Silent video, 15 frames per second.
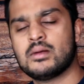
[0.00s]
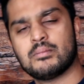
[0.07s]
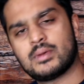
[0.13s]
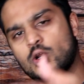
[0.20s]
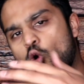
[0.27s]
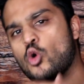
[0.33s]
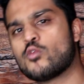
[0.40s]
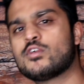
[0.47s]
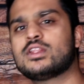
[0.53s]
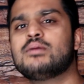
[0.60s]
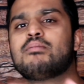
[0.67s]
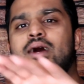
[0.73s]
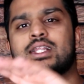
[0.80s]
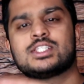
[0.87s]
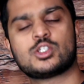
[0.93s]
but over the
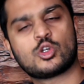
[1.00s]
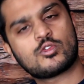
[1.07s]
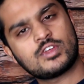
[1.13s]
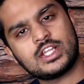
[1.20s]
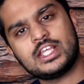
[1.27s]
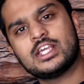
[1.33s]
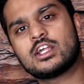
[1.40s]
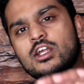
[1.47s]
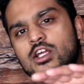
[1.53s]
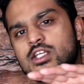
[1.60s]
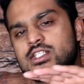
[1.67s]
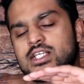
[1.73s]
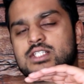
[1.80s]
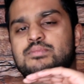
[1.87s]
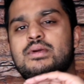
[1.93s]
months and over the
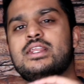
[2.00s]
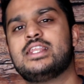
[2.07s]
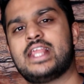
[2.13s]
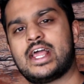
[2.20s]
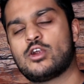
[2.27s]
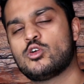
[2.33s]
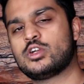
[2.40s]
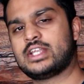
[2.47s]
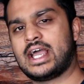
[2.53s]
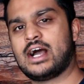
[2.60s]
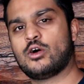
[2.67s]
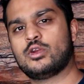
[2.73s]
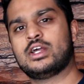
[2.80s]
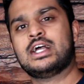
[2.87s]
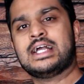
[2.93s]
years, it's been narrowed
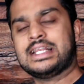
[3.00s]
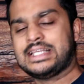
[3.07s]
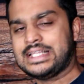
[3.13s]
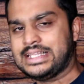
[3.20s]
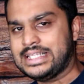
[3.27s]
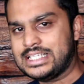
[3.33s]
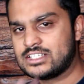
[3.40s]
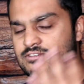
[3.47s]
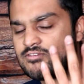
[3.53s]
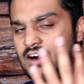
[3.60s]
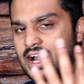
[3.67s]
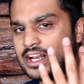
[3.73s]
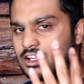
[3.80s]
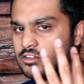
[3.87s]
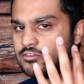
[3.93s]
down to these
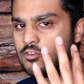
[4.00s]
final